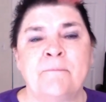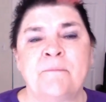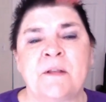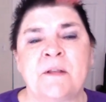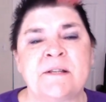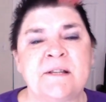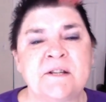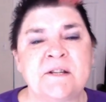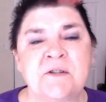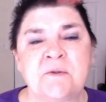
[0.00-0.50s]

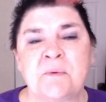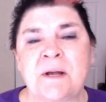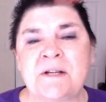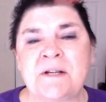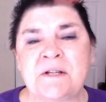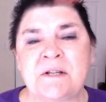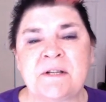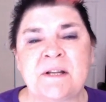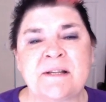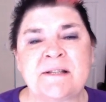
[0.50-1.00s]
The
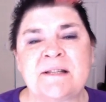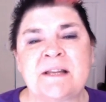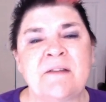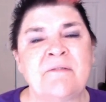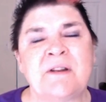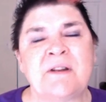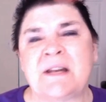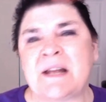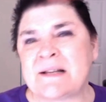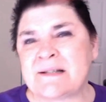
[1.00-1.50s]
situation doesn't
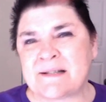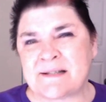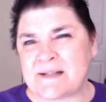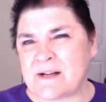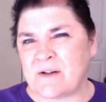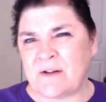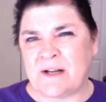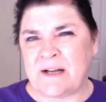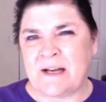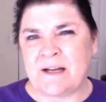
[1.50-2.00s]
even
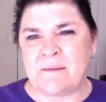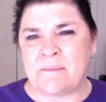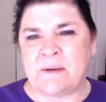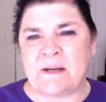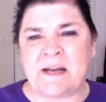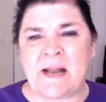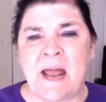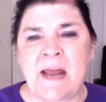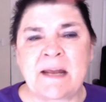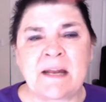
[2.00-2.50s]
necessarily need to
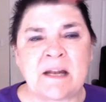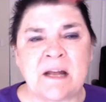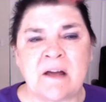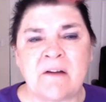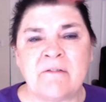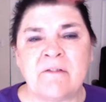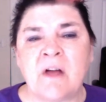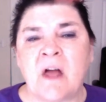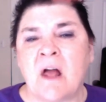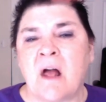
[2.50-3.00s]
be negative.